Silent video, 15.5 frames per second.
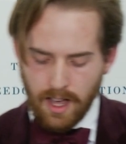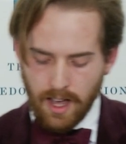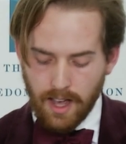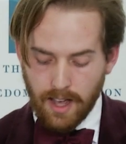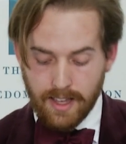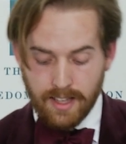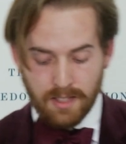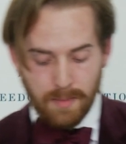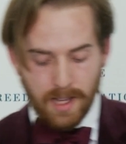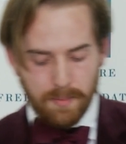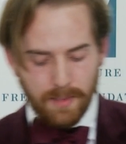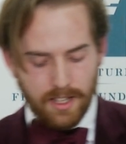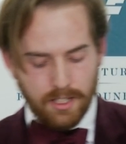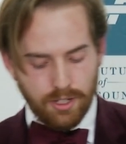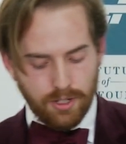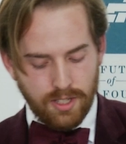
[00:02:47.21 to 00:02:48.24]
Uh, it is my
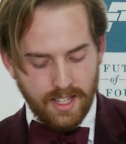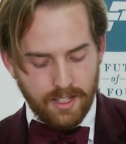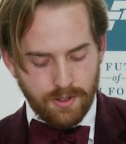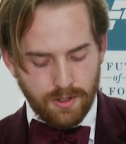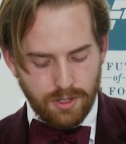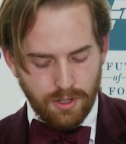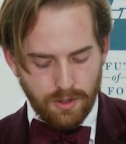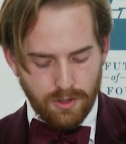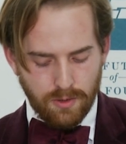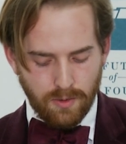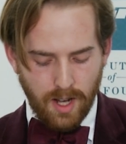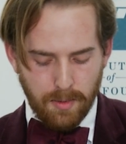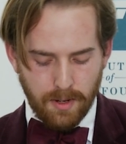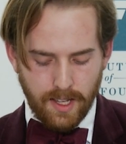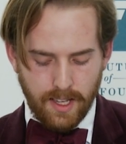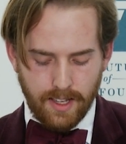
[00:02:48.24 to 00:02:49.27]
pleasure to introduce
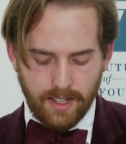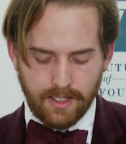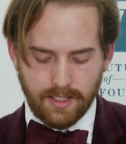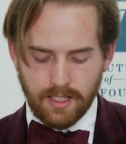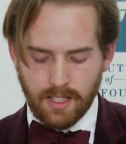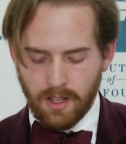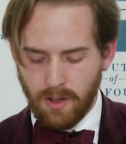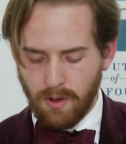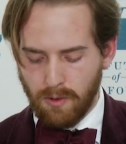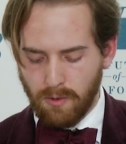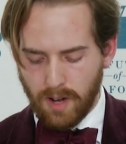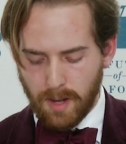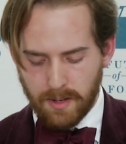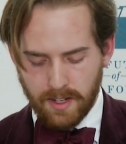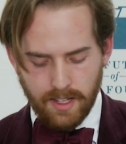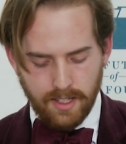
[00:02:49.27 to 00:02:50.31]
Robert Higgs.
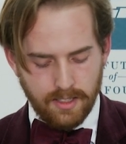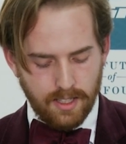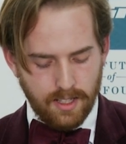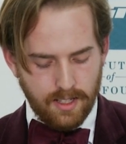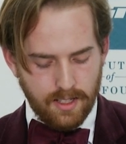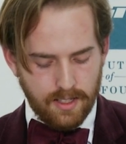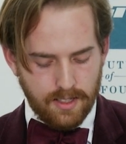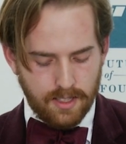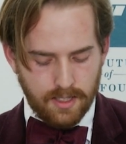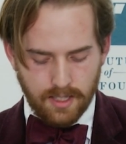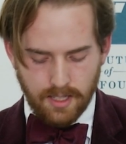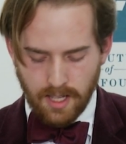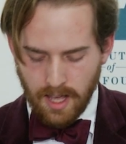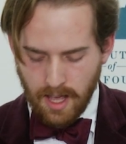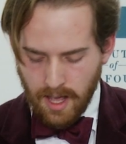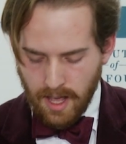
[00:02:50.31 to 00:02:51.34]
Robert Higgs
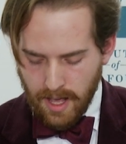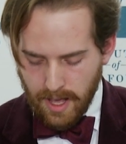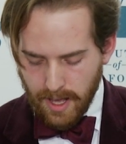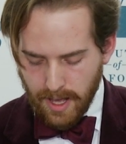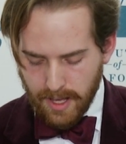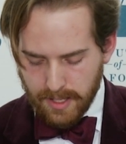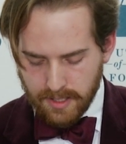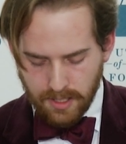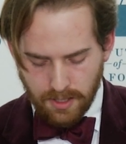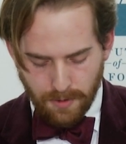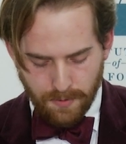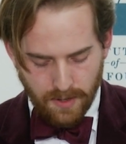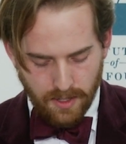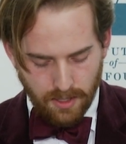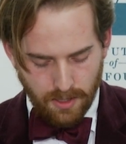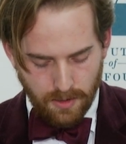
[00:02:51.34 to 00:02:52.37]
is a senior
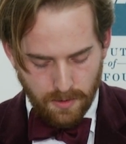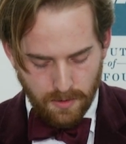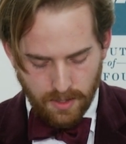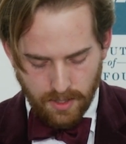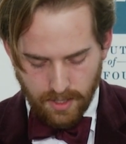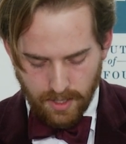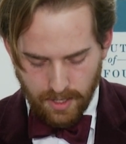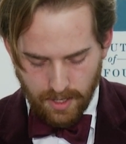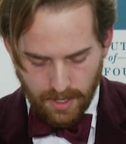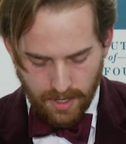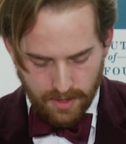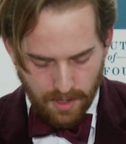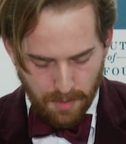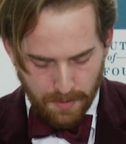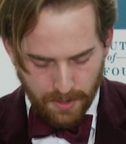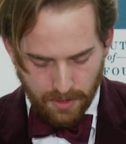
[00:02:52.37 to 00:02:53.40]
fellow
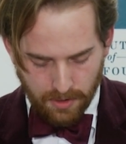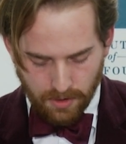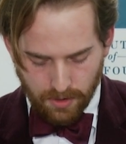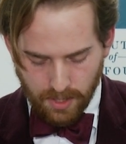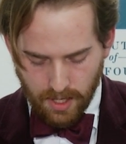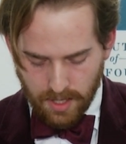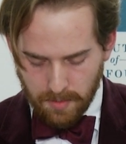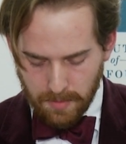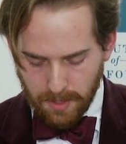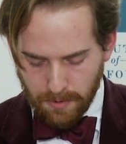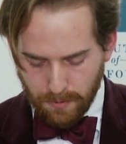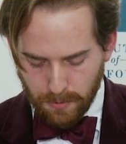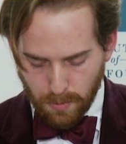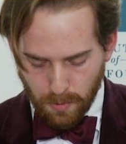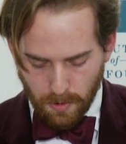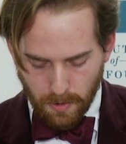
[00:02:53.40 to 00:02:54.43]
in the political economy
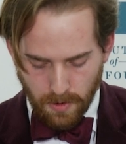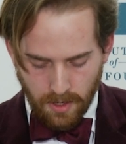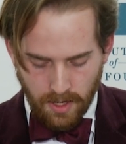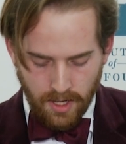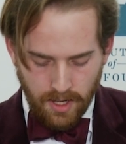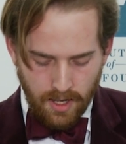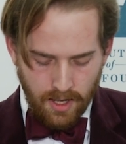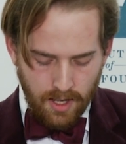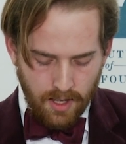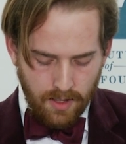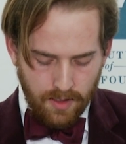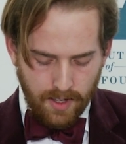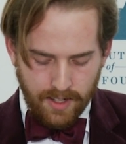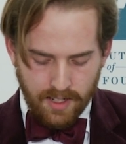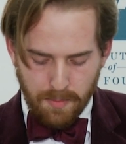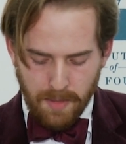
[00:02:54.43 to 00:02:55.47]
for
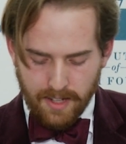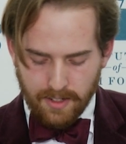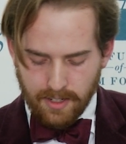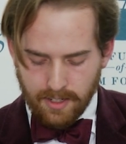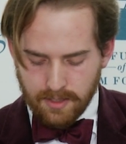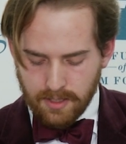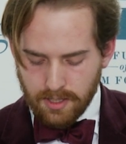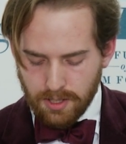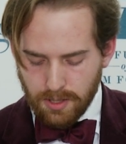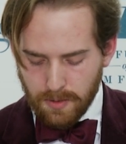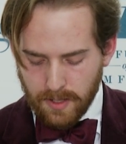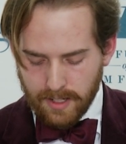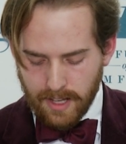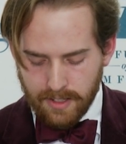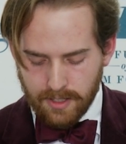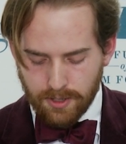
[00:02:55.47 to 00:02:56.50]
the Independent Institute
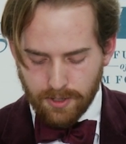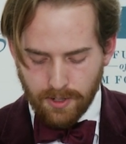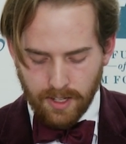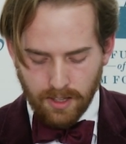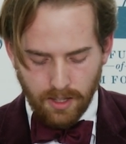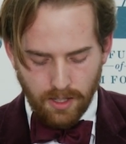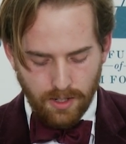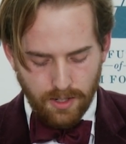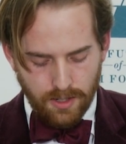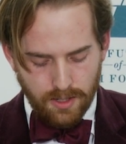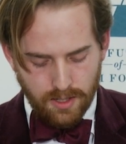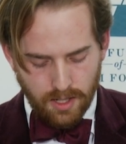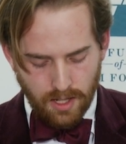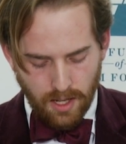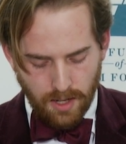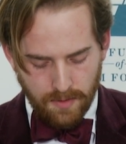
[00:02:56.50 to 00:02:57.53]
and editor at
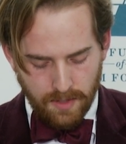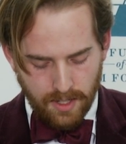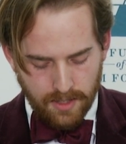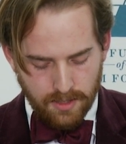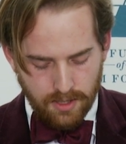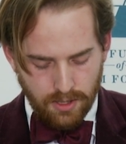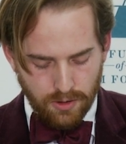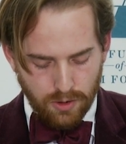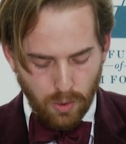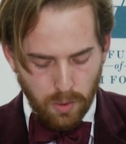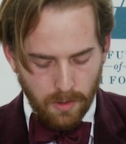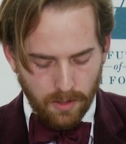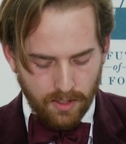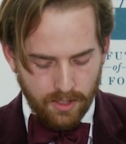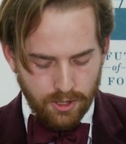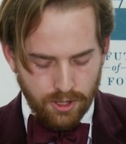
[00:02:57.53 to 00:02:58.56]
large of the Institute's
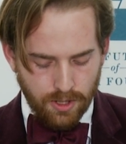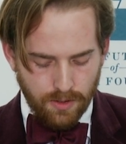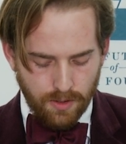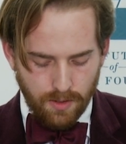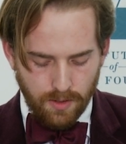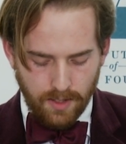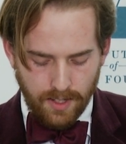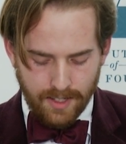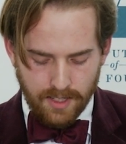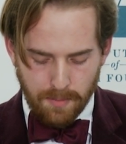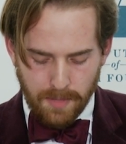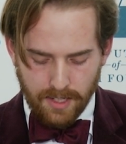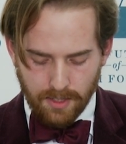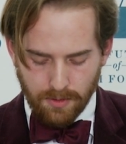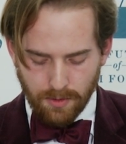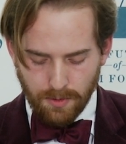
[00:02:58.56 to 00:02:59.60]
quarterly journal, The
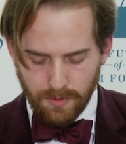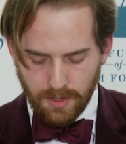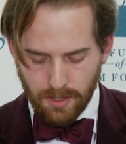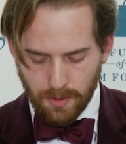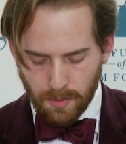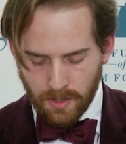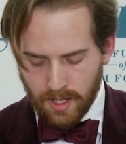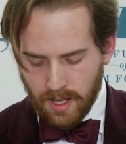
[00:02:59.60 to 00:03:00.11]
Independent Review.